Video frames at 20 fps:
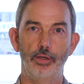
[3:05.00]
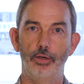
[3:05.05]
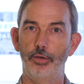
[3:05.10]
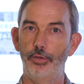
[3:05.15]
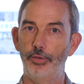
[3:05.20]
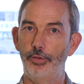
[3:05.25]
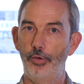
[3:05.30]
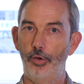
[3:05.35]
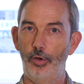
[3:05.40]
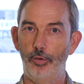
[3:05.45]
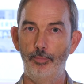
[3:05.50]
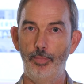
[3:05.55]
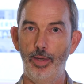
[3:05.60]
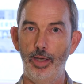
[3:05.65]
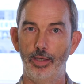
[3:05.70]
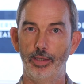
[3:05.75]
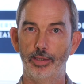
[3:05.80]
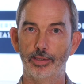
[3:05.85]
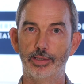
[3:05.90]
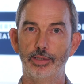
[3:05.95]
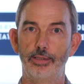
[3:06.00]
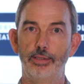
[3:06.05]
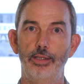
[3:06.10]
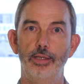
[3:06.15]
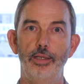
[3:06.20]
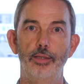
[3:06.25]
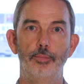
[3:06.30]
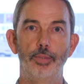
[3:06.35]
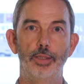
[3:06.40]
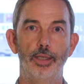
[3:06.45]
are not marked,
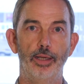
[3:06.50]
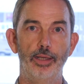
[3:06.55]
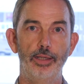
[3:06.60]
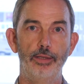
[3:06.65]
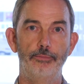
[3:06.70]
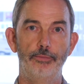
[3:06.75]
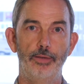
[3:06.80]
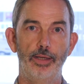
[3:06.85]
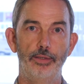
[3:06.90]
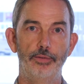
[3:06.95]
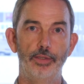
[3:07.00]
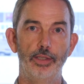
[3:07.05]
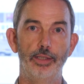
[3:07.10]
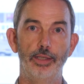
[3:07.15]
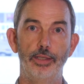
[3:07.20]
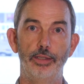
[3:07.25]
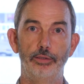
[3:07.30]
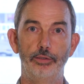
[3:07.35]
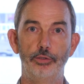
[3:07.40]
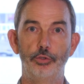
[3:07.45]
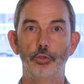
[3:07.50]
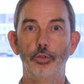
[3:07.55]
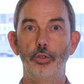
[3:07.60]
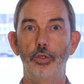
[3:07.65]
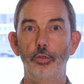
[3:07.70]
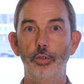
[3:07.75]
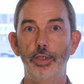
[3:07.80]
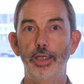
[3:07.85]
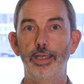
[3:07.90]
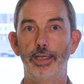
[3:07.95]
but I have found that I enjoy
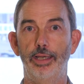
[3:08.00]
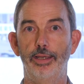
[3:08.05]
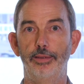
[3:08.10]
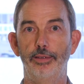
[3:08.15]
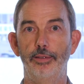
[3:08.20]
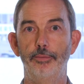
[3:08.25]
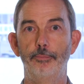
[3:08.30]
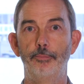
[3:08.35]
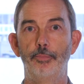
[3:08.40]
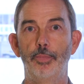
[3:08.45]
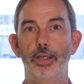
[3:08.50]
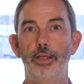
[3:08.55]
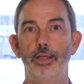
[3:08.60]
looking at them